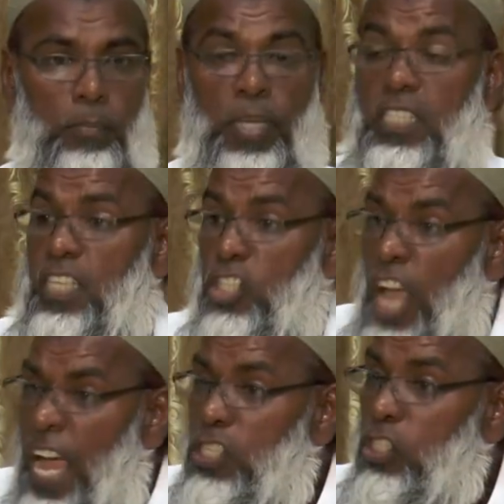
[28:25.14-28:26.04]
Because the
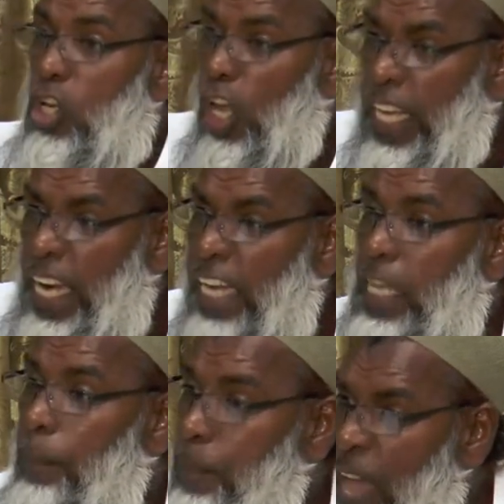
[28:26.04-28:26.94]
child's looking at
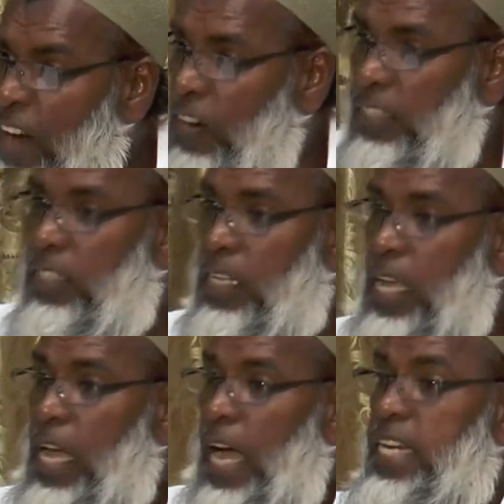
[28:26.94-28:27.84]
the parent
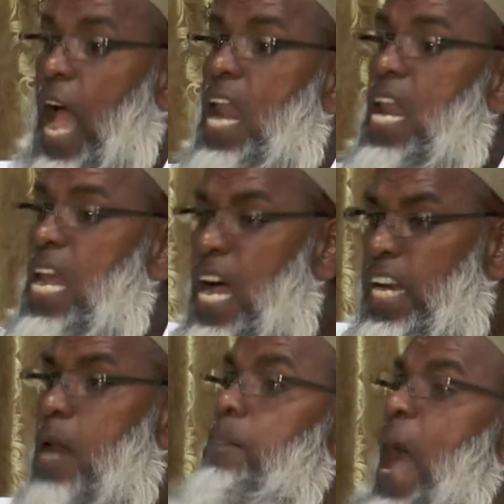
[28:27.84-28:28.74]
and they are learning